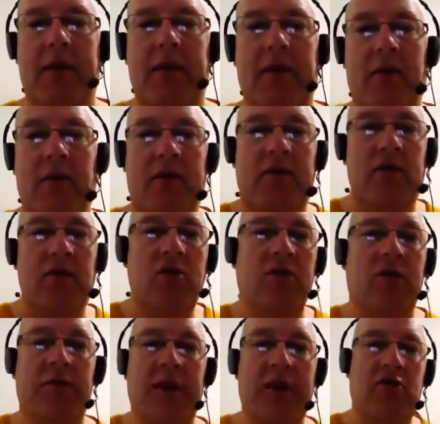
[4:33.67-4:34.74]
So as soon as
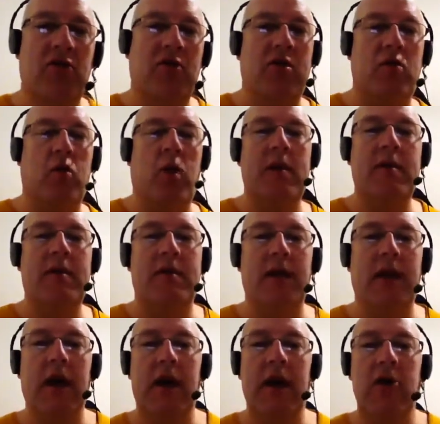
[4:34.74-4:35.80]
you've mentioned it once,
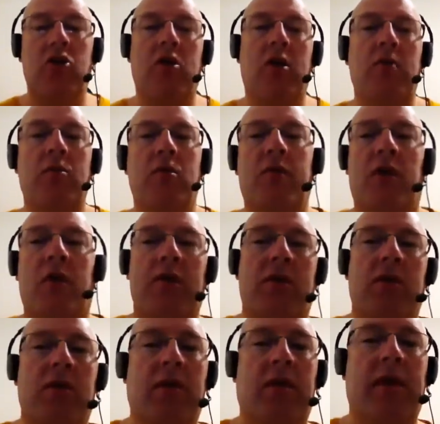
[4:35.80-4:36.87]
you can move on
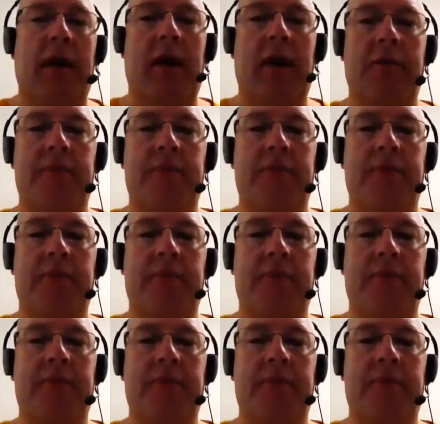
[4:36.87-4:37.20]
to the.